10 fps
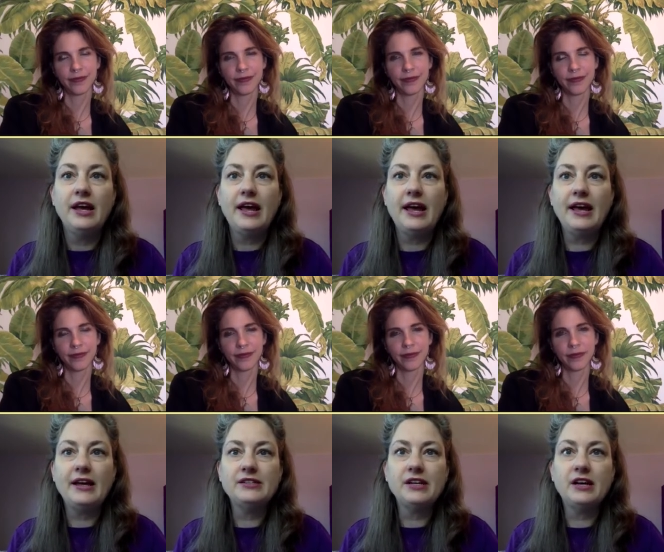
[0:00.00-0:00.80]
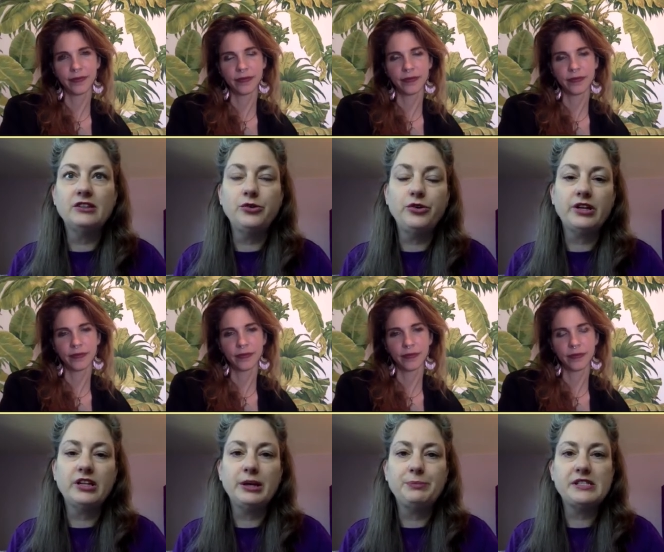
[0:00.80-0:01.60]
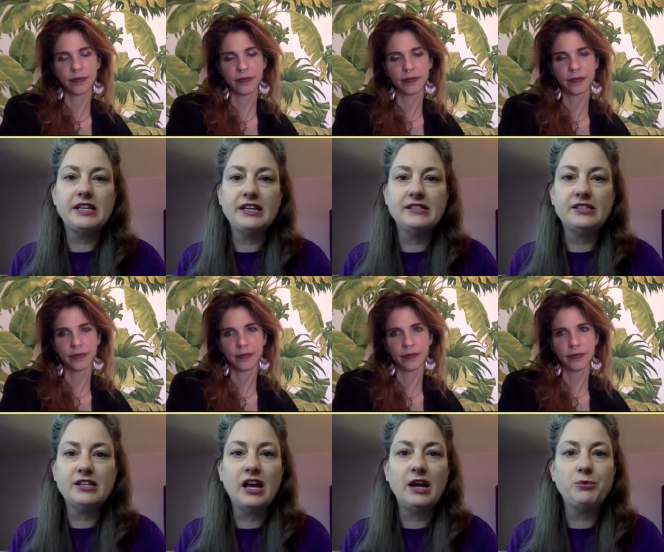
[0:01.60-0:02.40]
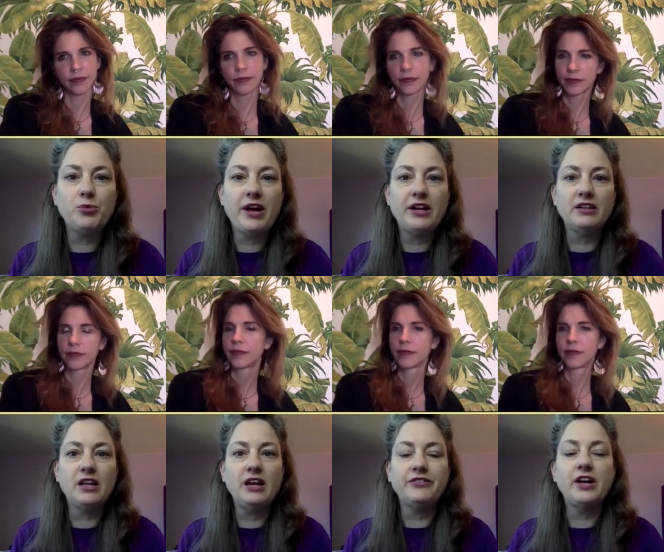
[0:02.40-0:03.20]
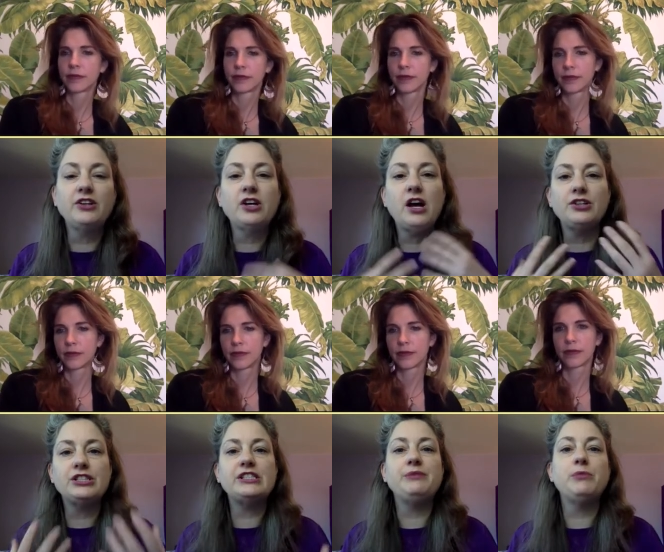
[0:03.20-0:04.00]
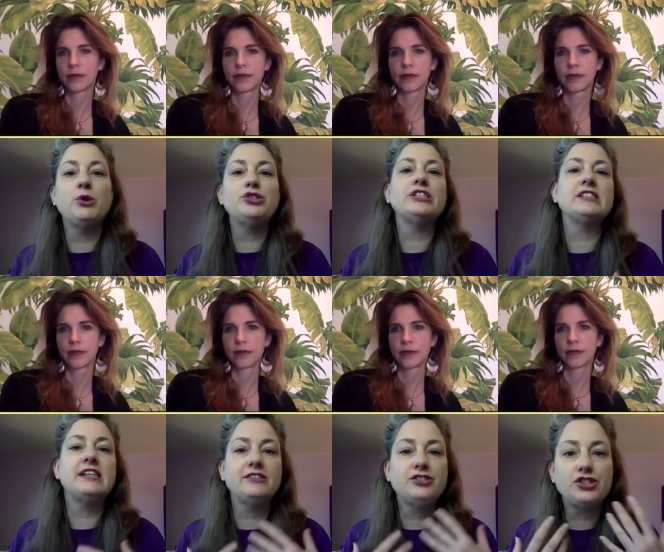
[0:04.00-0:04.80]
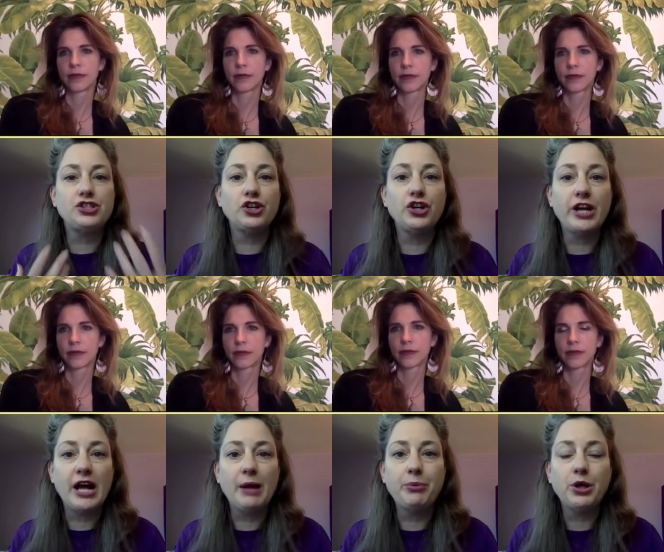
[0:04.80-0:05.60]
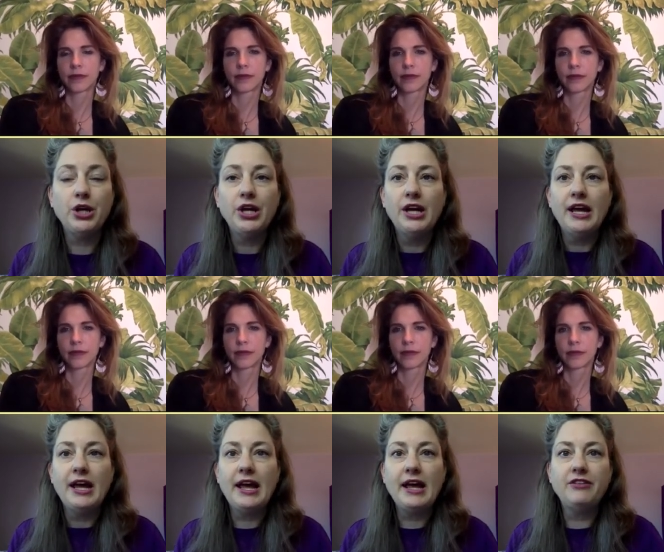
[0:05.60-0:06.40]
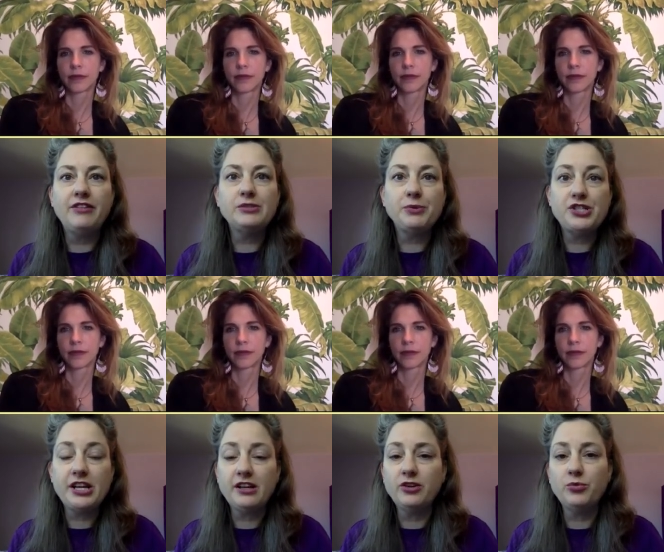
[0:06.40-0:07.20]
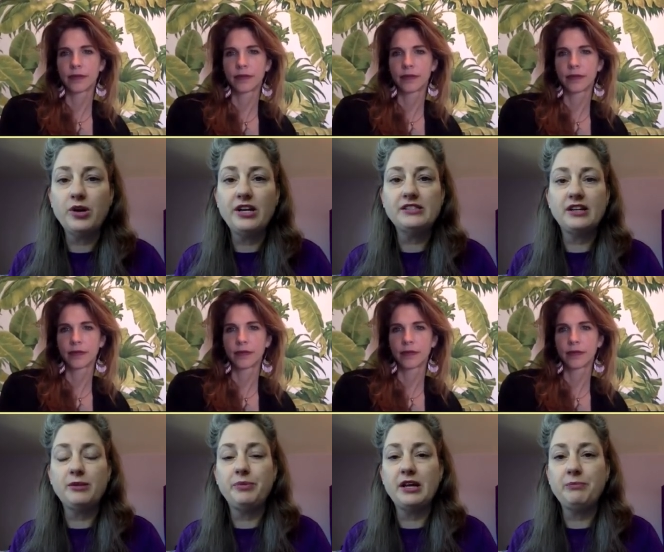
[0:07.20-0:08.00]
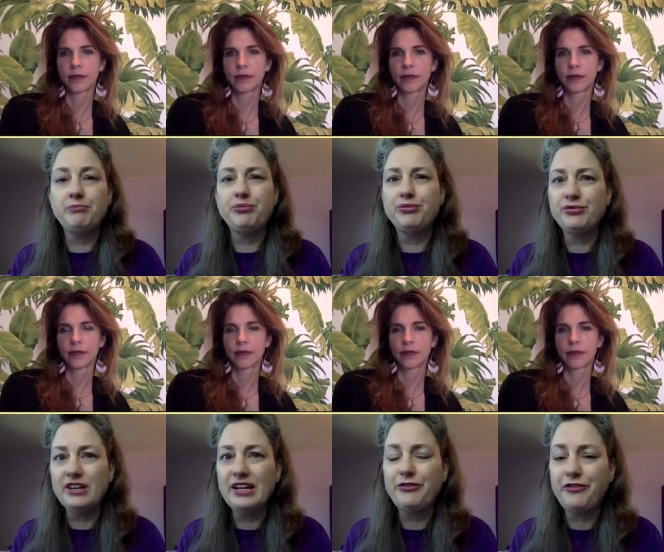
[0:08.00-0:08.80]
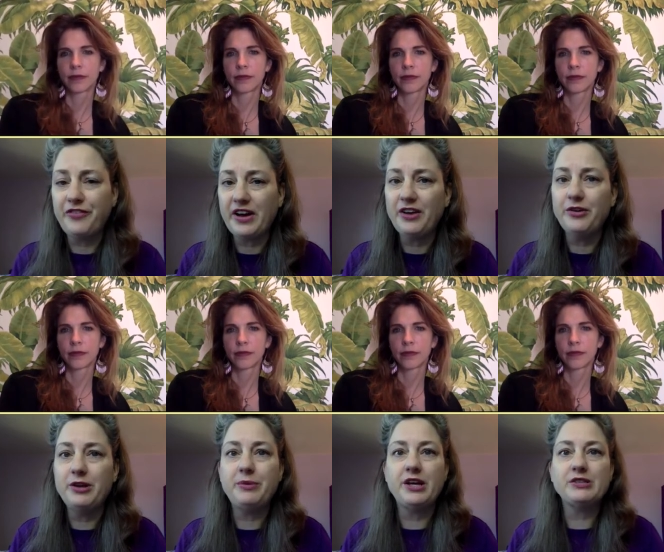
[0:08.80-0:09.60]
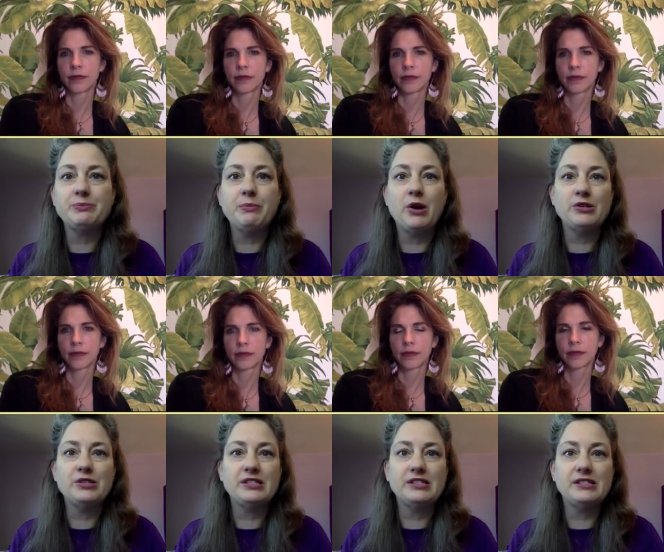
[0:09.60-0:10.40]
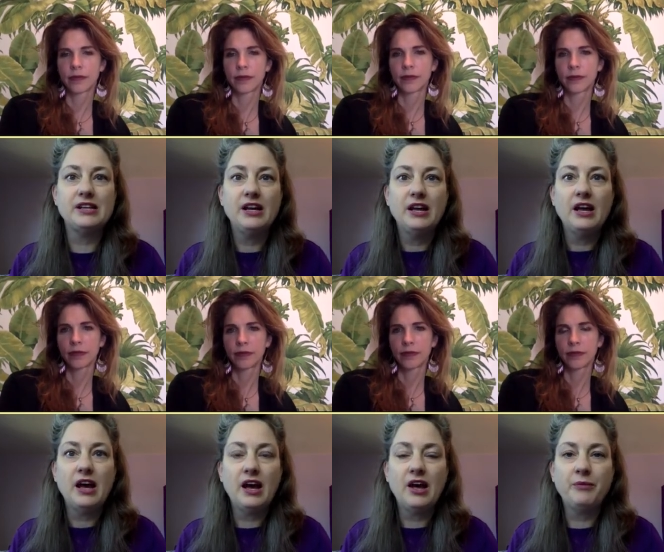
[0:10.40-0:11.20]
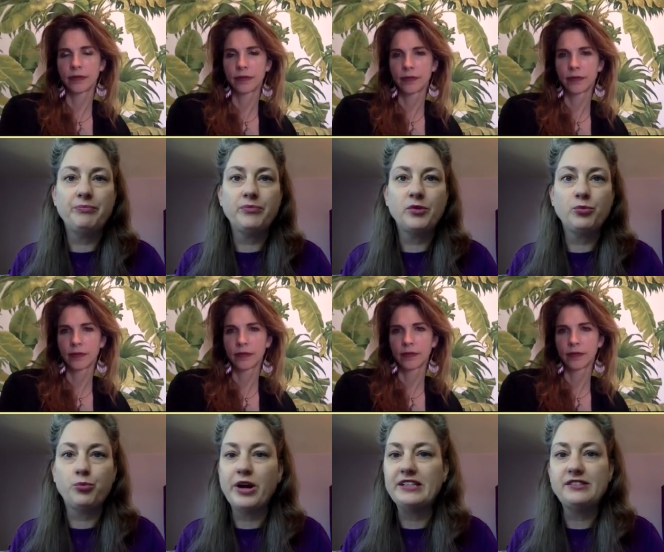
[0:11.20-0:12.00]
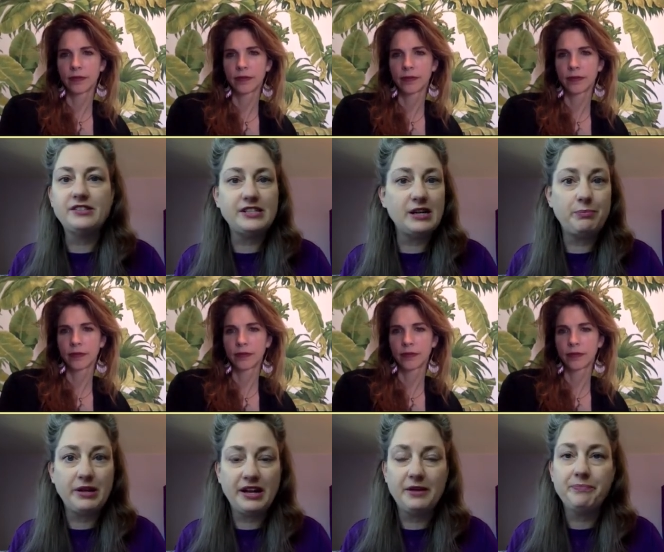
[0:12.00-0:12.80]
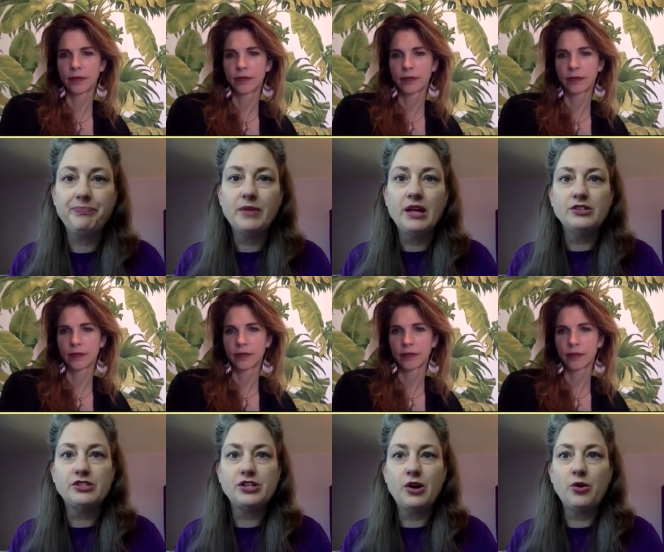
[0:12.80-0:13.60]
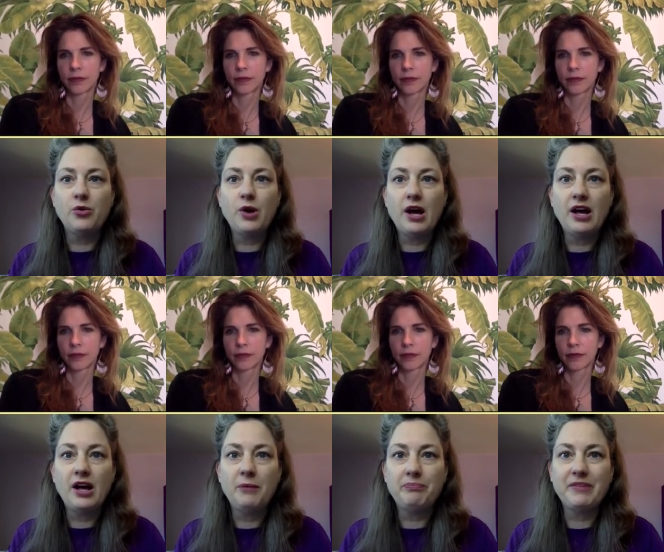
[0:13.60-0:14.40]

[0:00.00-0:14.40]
Speaker 1: And uh, a lunar eclipse is a time when a lot of unconscious emotions get stirred up. And this particular one is going to be pretty fiery because Mars is um, waist deep in it. So um,